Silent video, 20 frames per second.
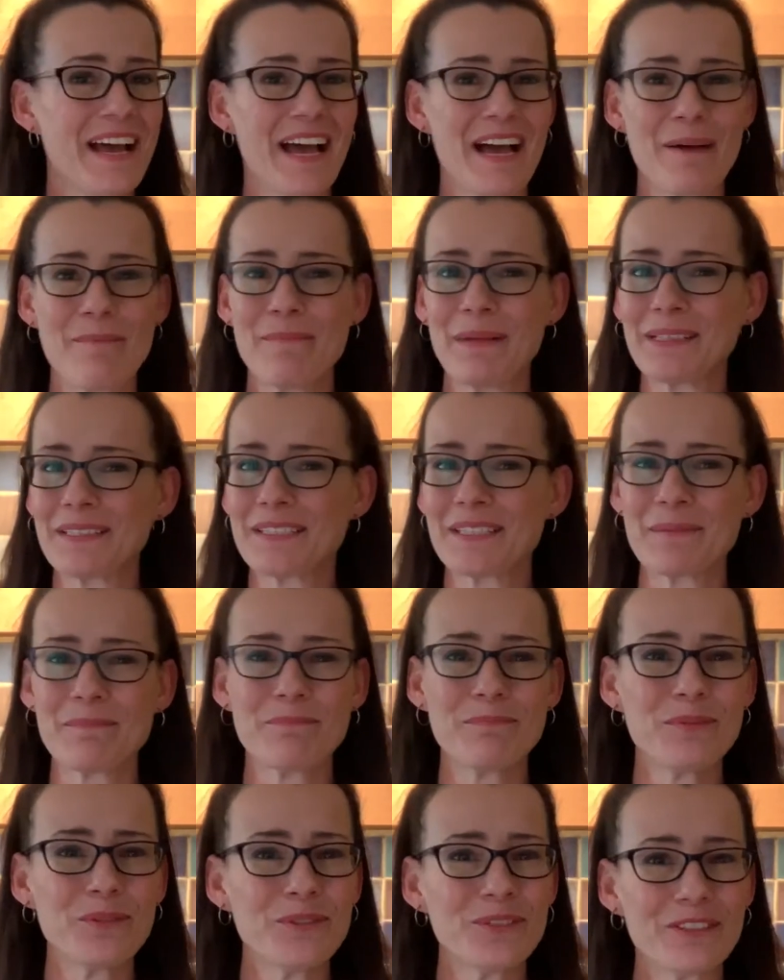I melt some
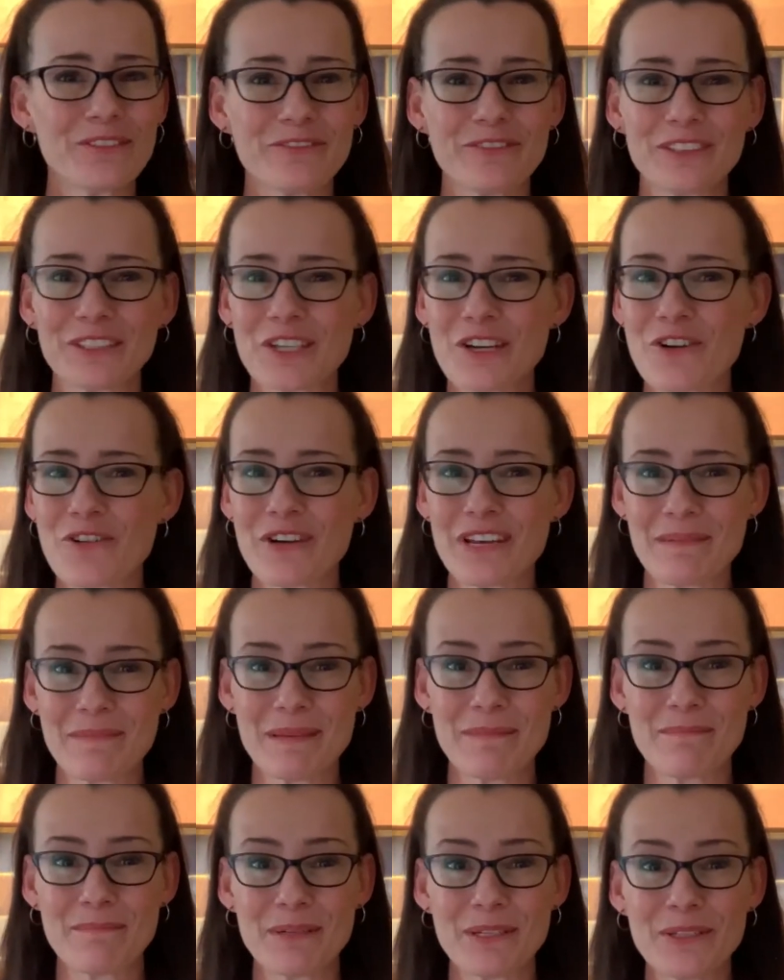beautiful
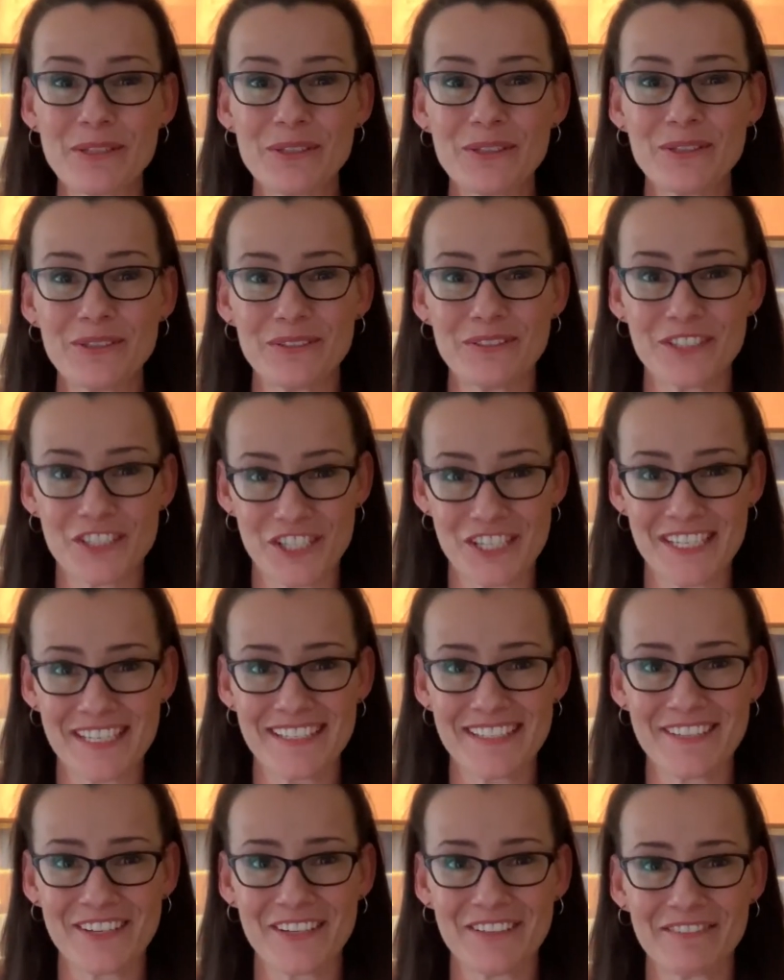creamy blue
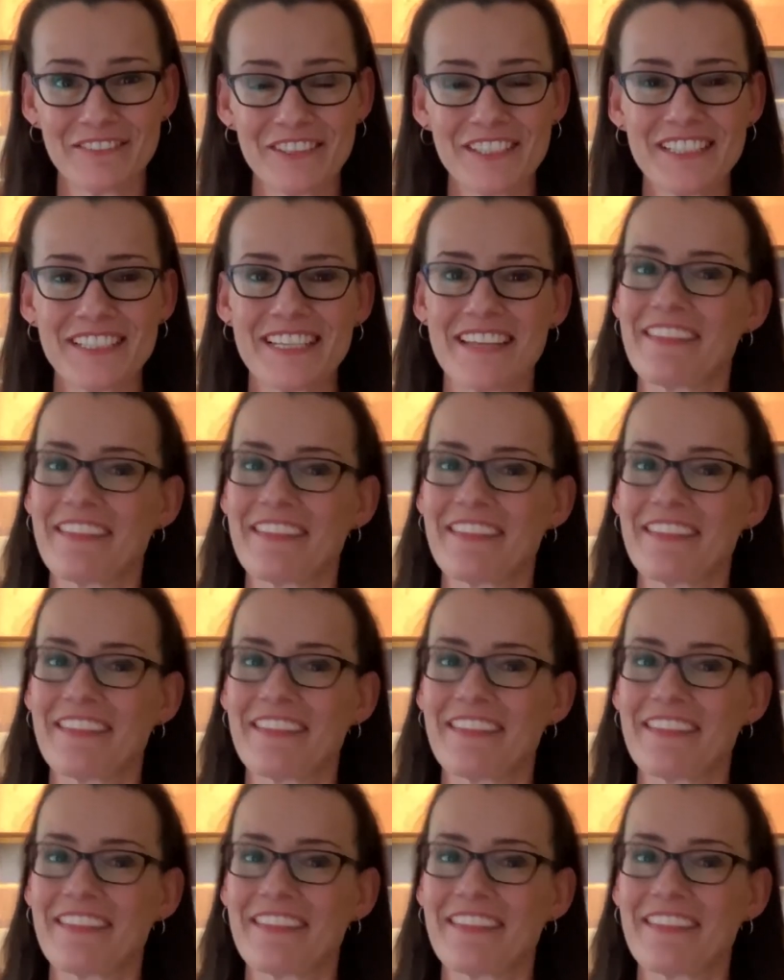cheese over it,